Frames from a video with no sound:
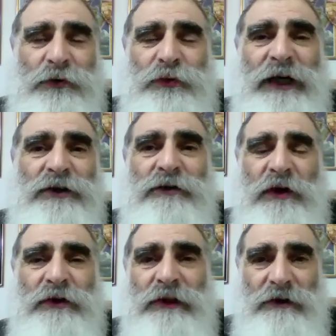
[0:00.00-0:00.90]
it rained
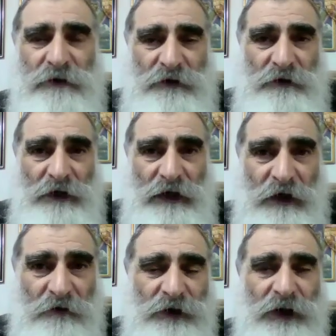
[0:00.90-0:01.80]
very
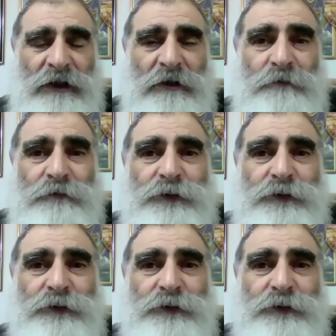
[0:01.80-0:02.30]
heavily,